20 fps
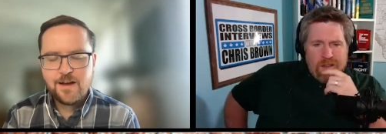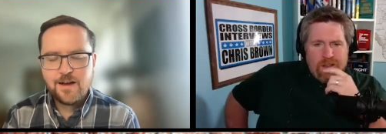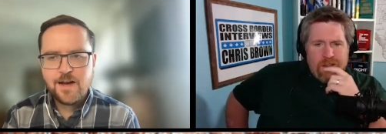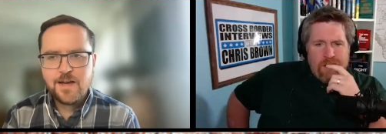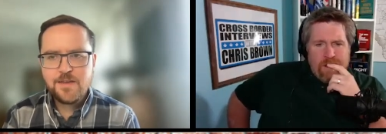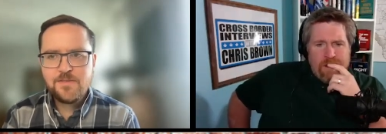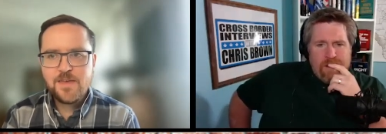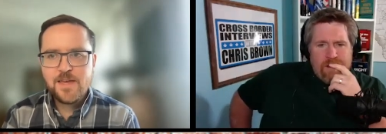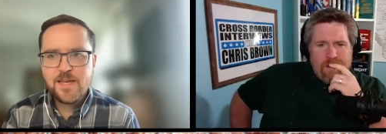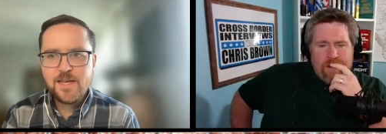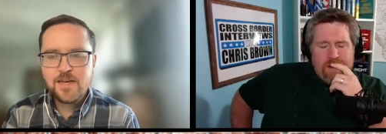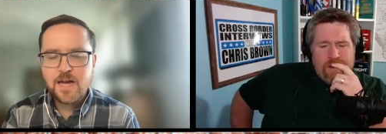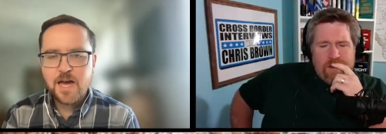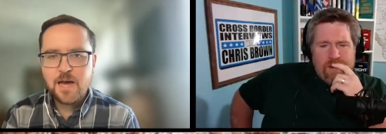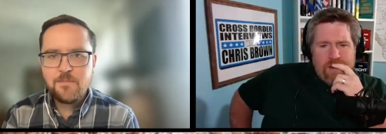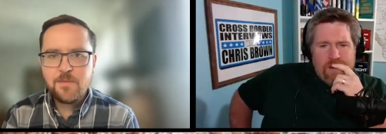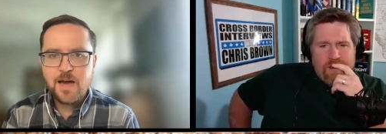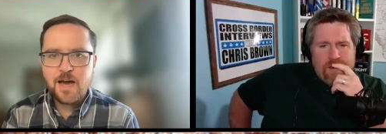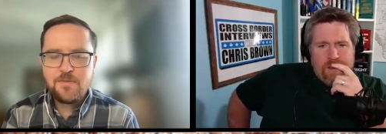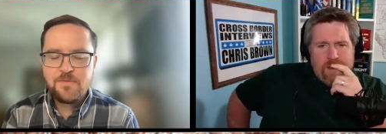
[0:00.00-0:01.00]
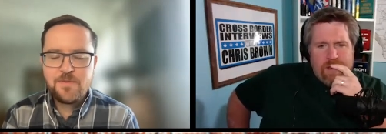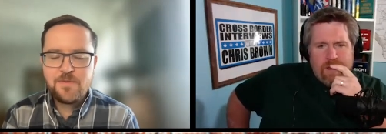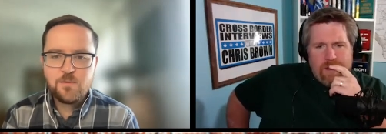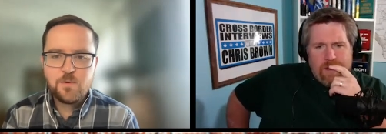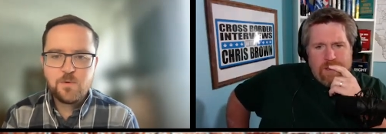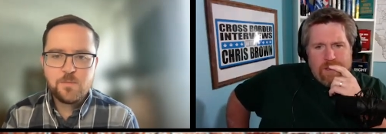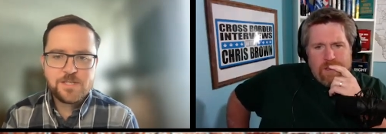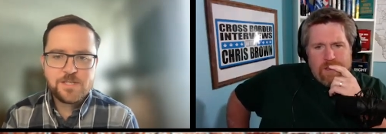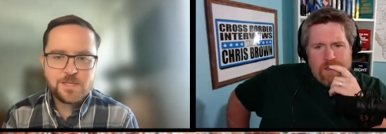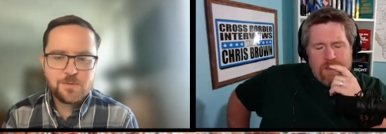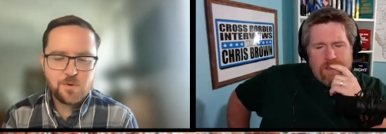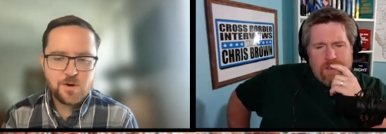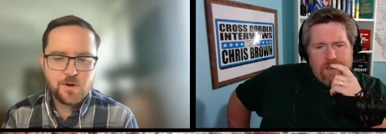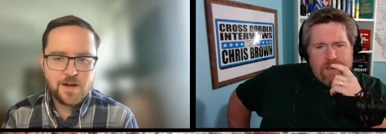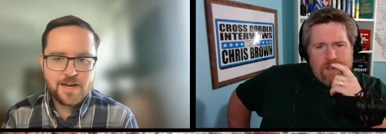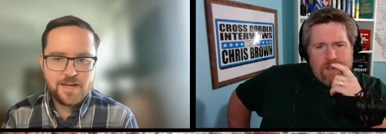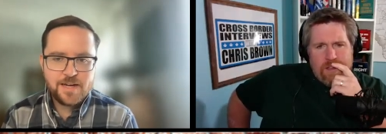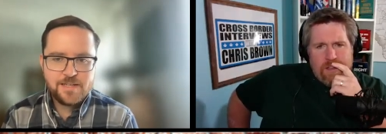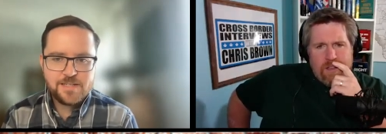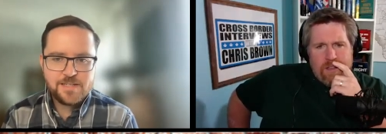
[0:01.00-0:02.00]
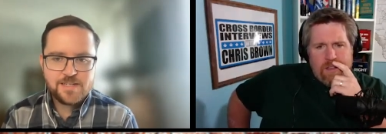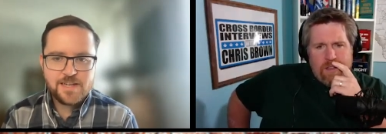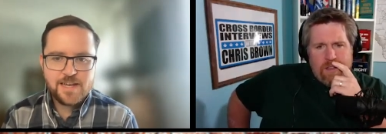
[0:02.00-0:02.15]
Speaker 1: I think, I mean, I think we'll be surprised